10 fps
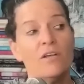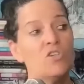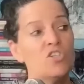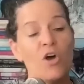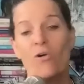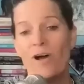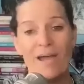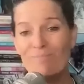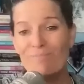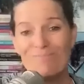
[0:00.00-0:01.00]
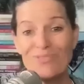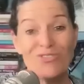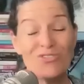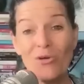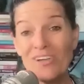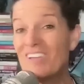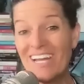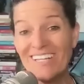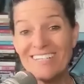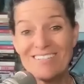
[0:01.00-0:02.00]
So, I'm so
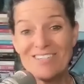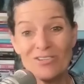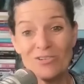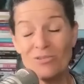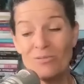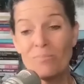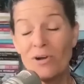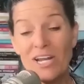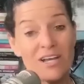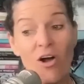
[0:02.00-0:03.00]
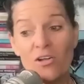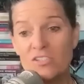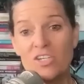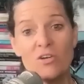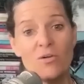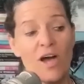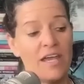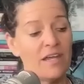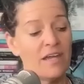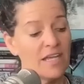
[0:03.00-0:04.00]
excited to bring it all to you.
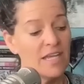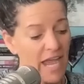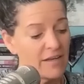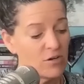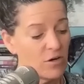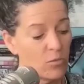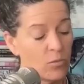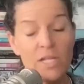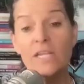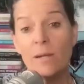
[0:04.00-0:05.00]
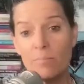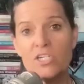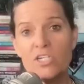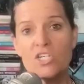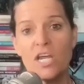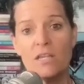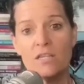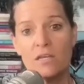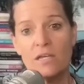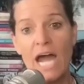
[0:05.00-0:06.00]
I, again, really
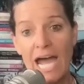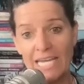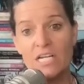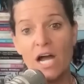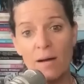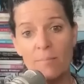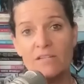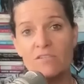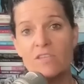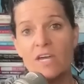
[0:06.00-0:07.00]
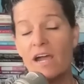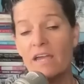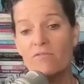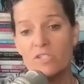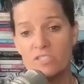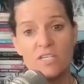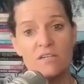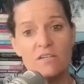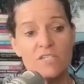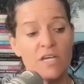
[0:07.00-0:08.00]
appreciate the kind comments that I've
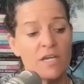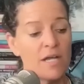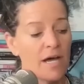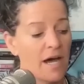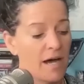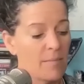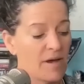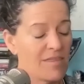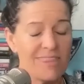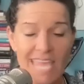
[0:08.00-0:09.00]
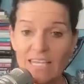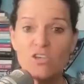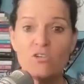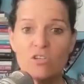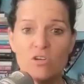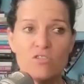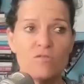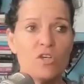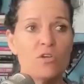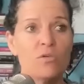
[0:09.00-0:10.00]
received thank you to those
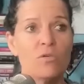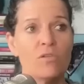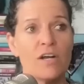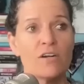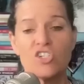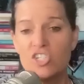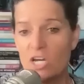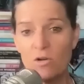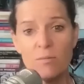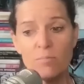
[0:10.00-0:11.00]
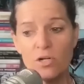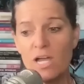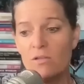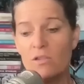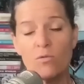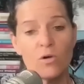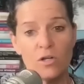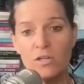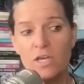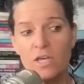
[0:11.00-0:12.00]
of you that are sharing the book out in the
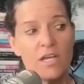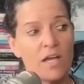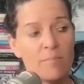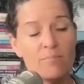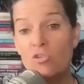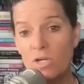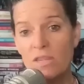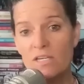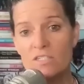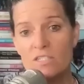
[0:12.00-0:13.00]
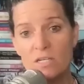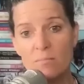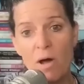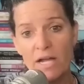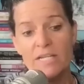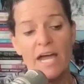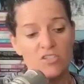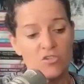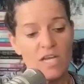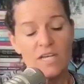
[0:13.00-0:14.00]
world. I'm doing this
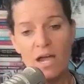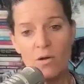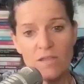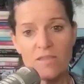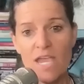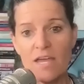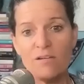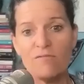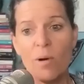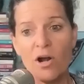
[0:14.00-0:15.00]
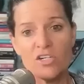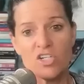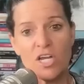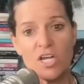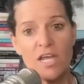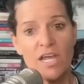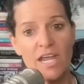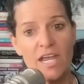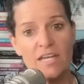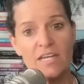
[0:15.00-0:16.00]
podcast right now at the end of March,
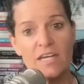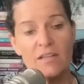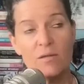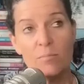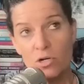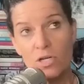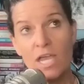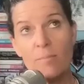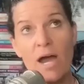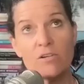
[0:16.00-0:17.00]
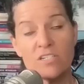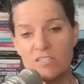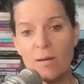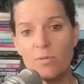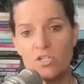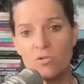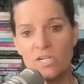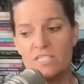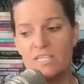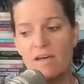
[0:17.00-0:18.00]
and the book came out December
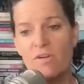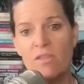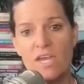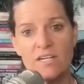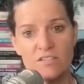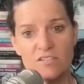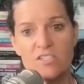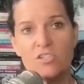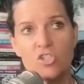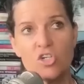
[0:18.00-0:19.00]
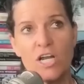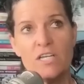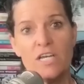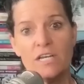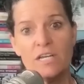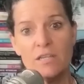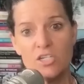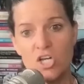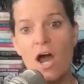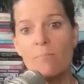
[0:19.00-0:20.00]
27th, and it's still trending in the
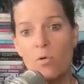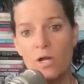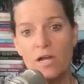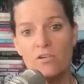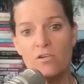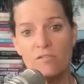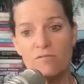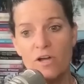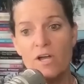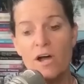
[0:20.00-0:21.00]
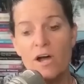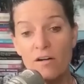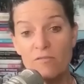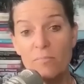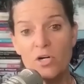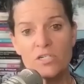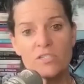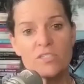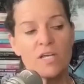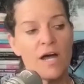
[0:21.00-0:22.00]
top 100 of of
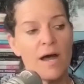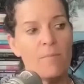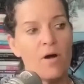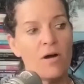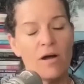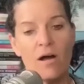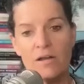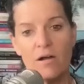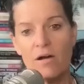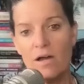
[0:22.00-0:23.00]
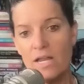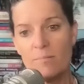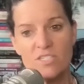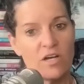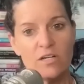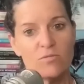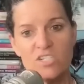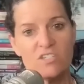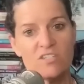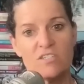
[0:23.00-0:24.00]
books um, on on Amazon,
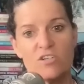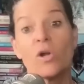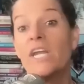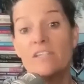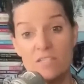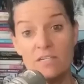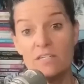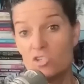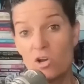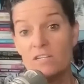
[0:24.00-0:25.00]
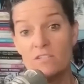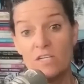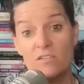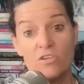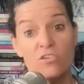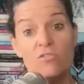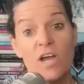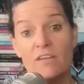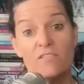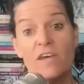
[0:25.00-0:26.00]
which is crazy. It's crazy. So you
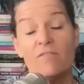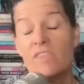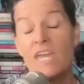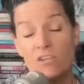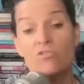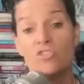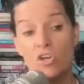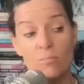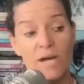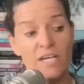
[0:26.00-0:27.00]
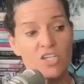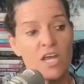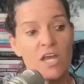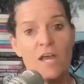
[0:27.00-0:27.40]
guys have thank you so much.